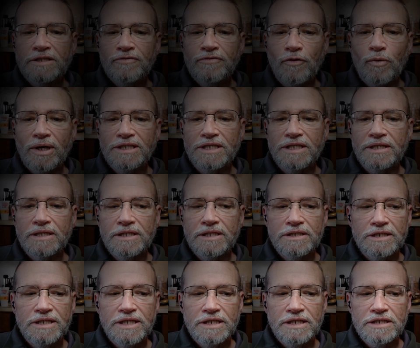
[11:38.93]
Thanks for
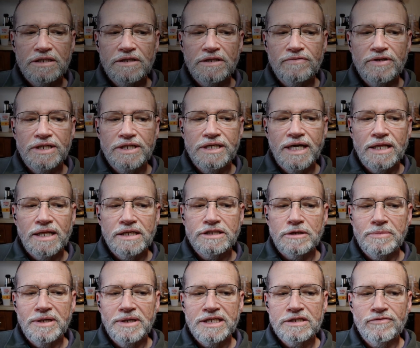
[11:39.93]
watching this edition of the
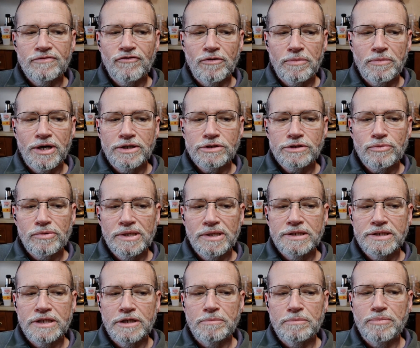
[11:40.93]
Daily Summation from Kurt's
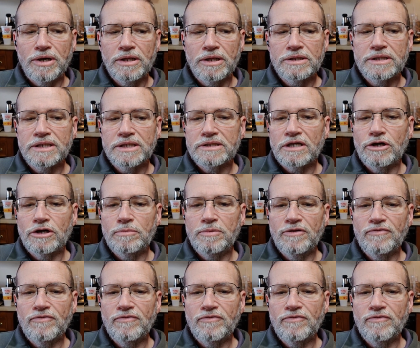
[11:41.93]
Religion and Politics.